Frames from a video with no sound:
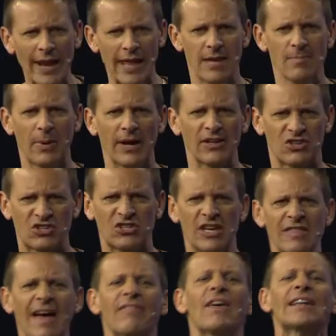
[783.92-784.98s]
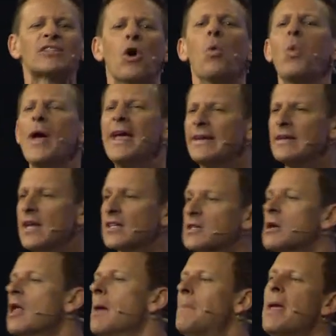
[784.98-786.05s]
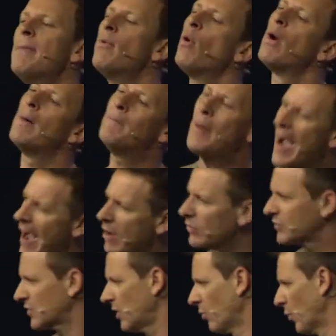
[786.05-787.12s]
anybody see that. That's a weakness. People will pounce on